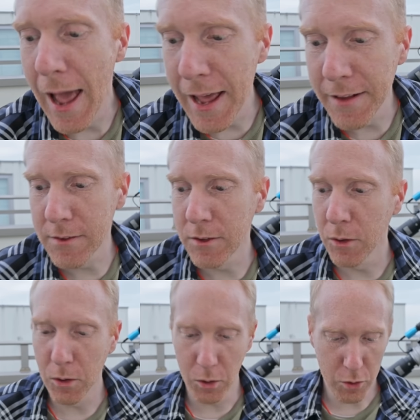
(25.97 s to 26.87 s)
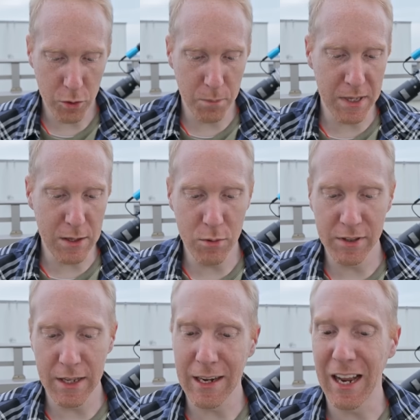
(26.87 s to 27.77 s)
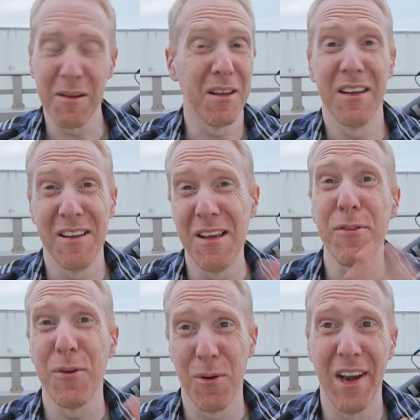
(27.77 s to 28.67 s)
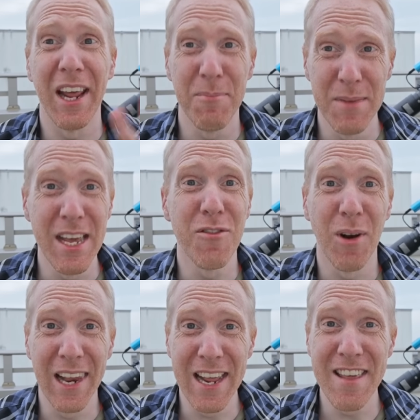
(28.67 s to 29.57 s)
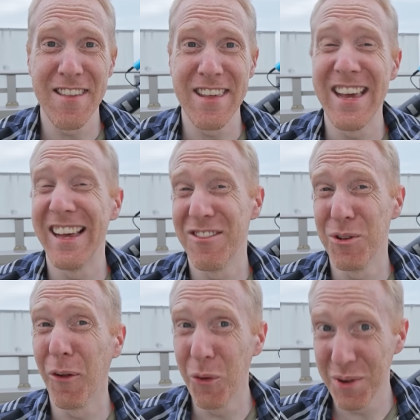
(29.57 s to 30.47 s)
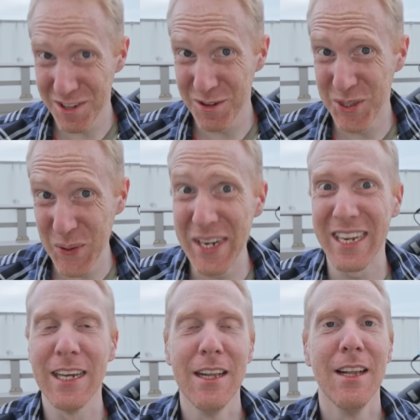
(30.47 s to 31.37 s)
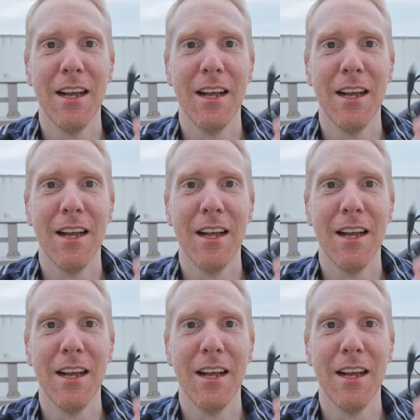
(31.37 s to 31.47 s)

And so you'd be using, like, if you're like me and you're lazy and you don't know what you're doing,